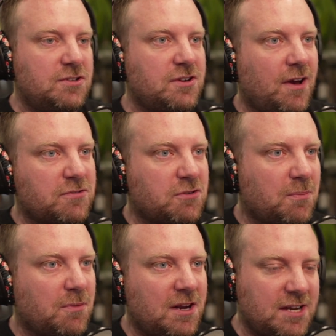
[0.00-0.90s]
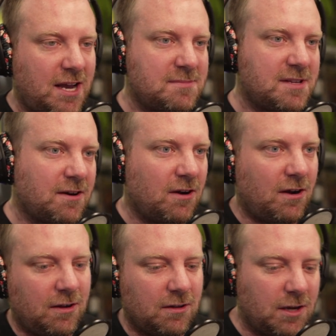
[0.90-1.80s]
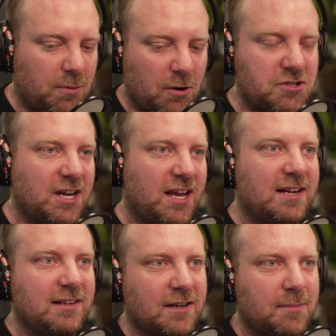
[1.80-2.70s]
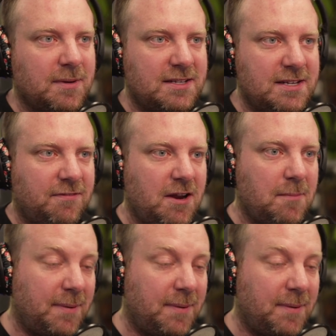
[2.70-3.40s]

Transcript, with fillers: JavaScript runtimes that are all approaching it a little bit different,